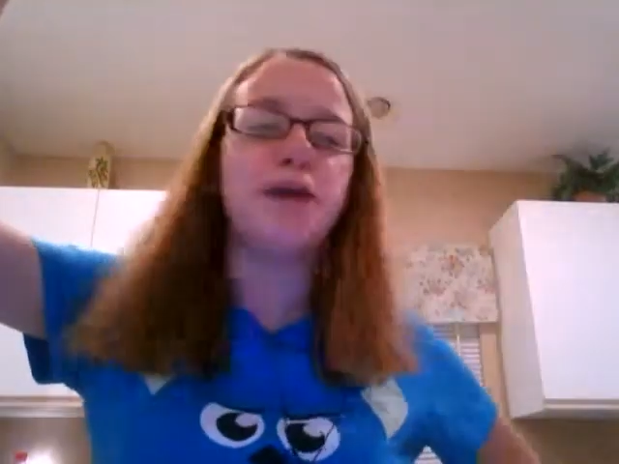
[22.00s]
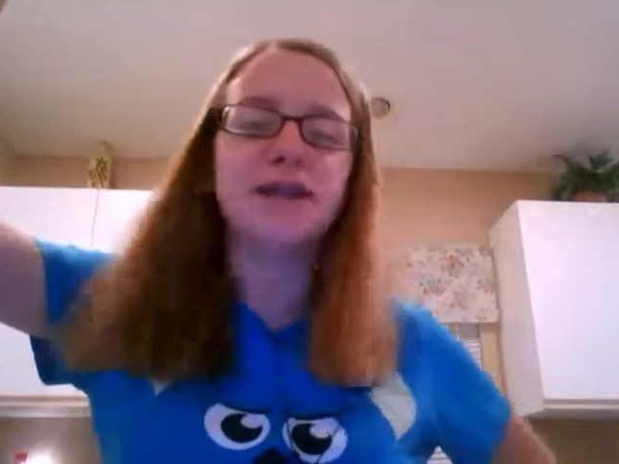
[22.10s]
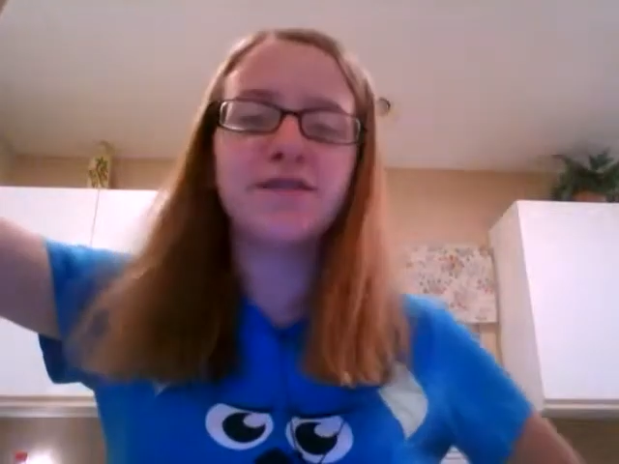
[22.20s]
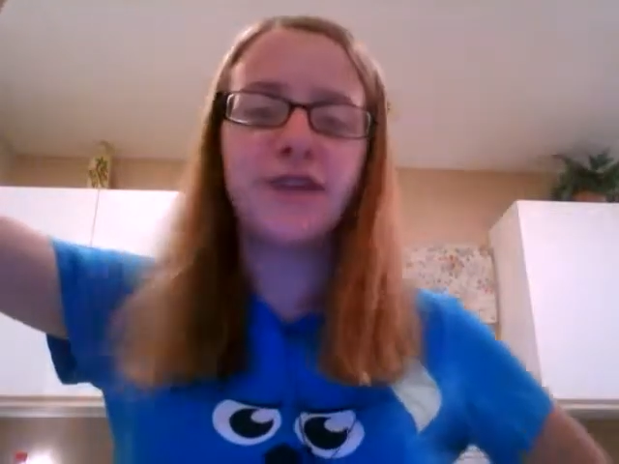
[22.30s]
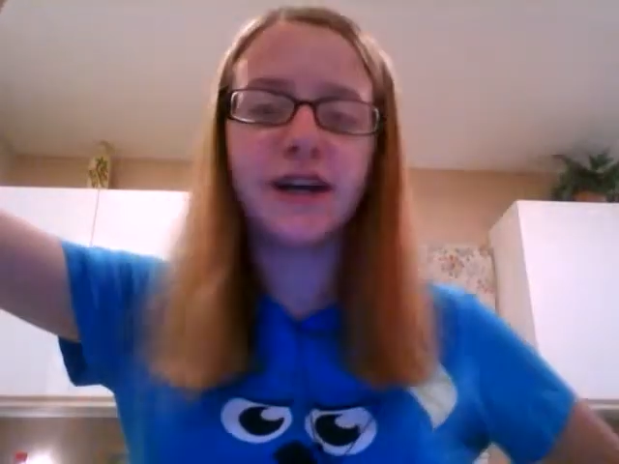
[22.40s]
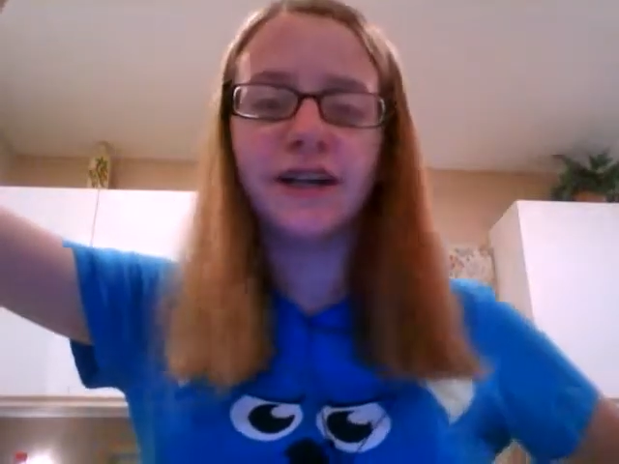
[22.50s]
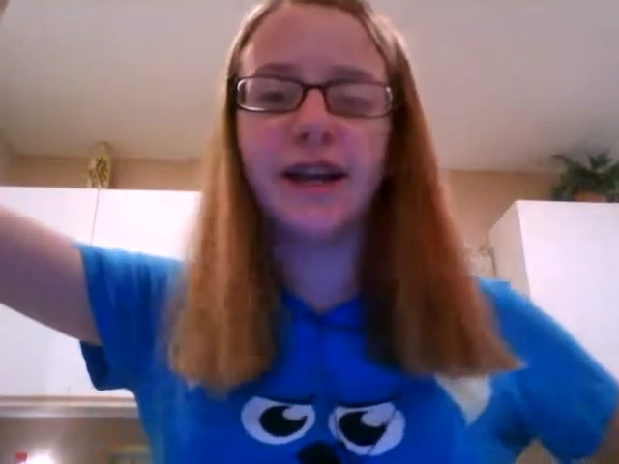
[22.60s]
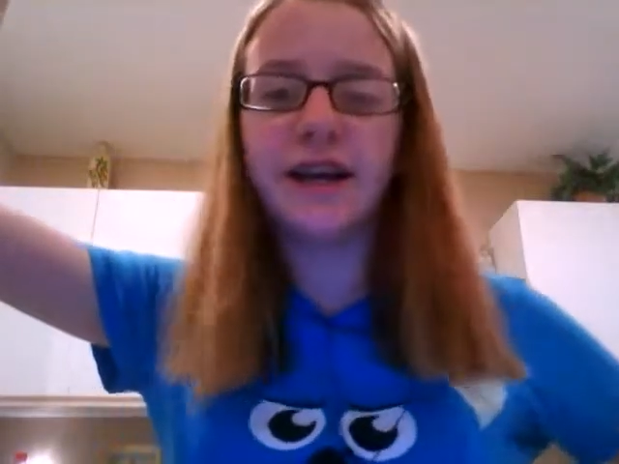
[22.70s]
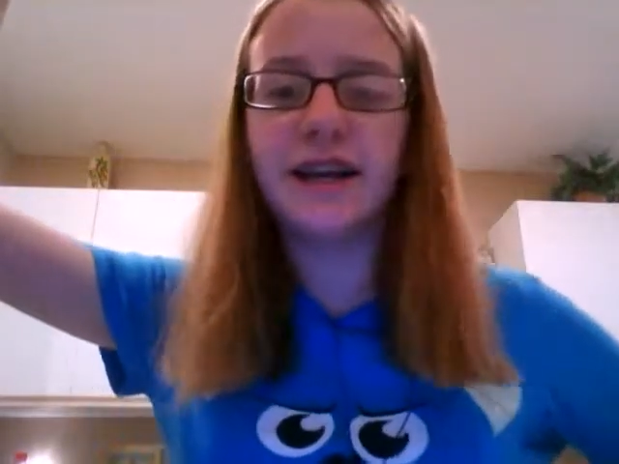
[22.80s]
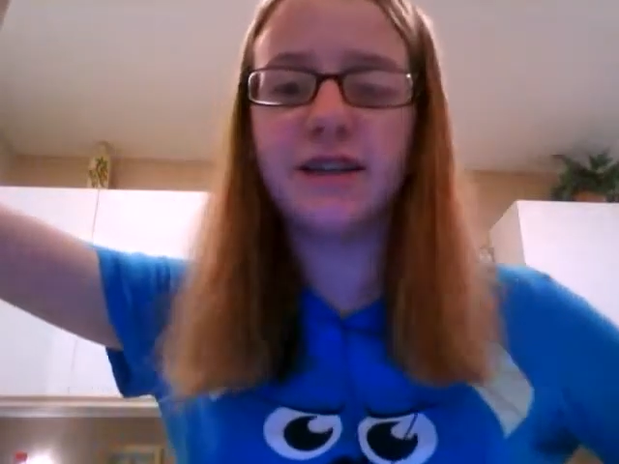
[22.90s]
best fucking
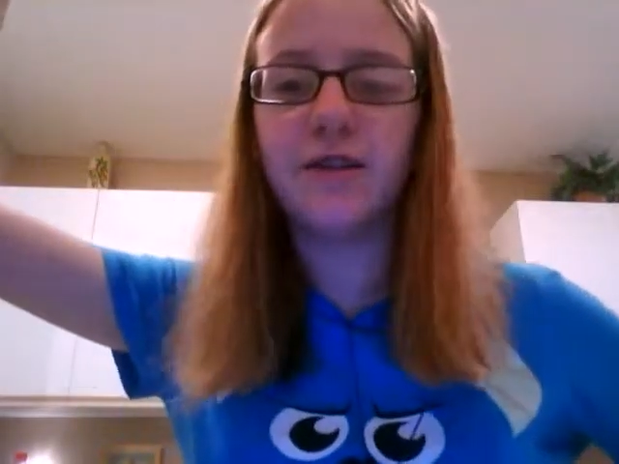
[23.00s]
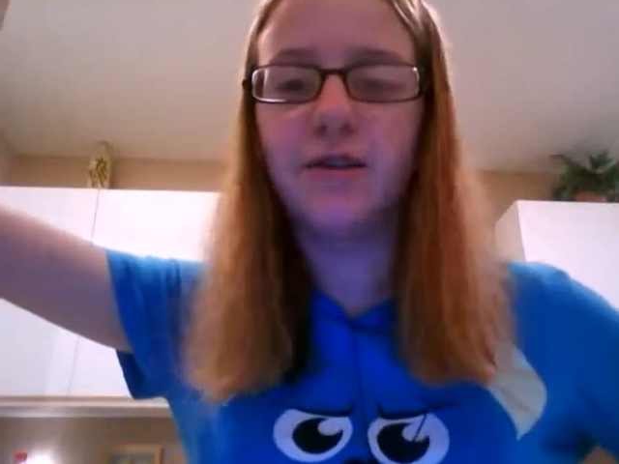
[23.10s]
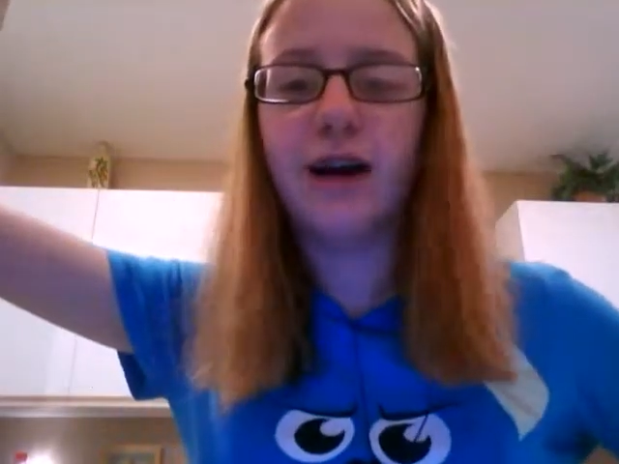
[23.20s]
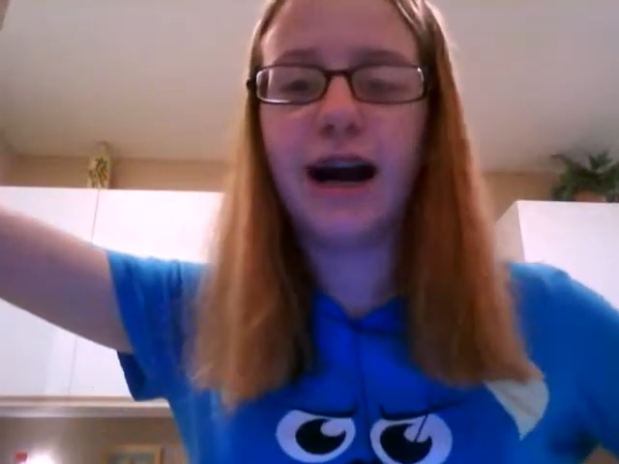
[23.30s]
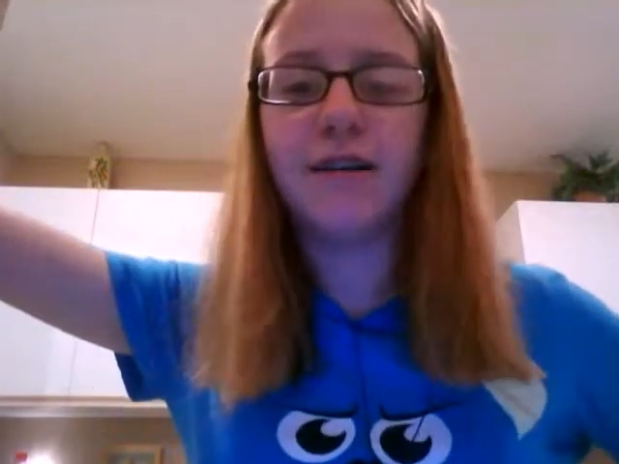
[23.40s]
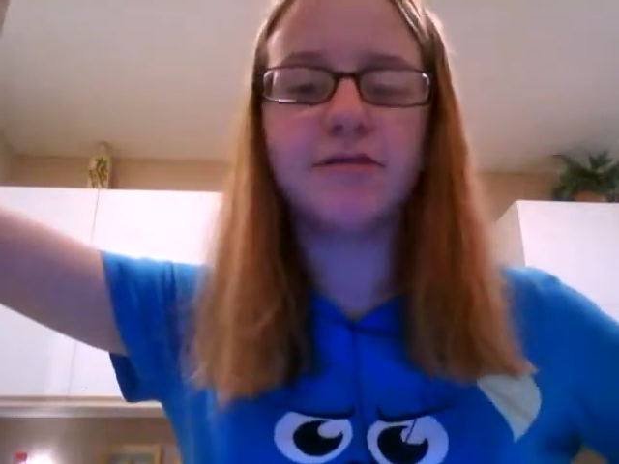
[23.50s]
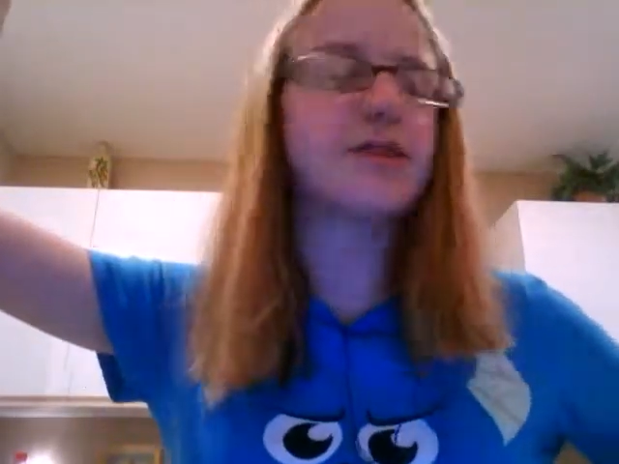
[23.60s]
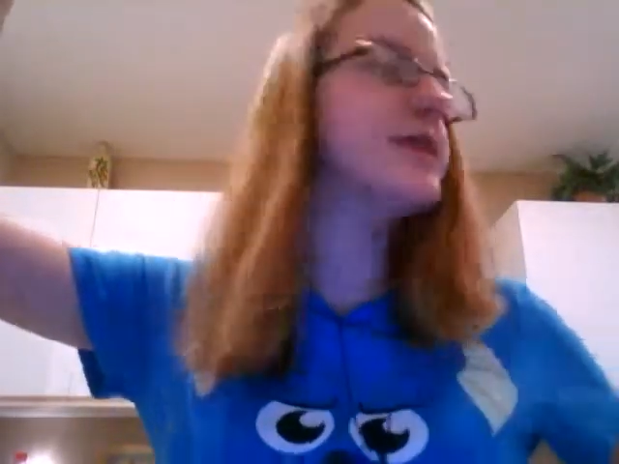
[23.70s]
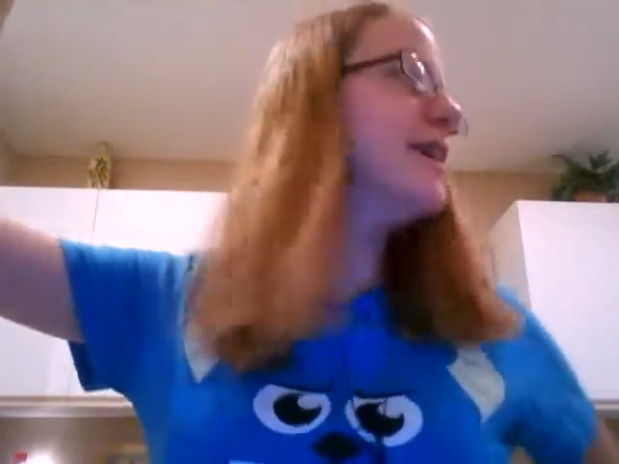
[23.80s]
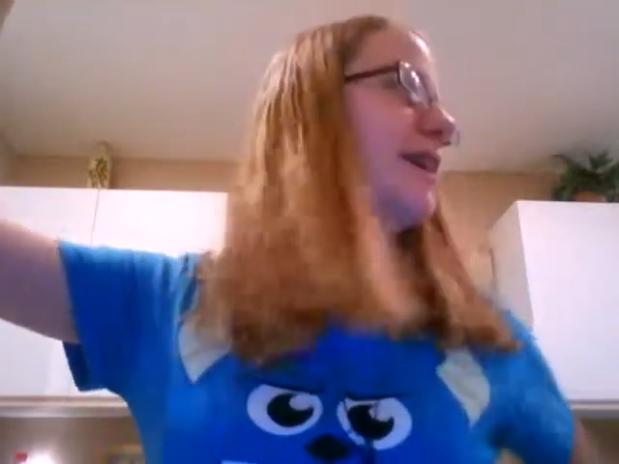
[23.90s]
lighting in the whole
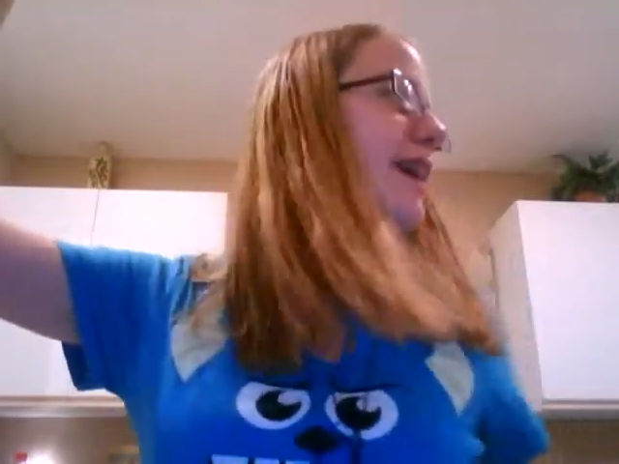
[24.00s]
house.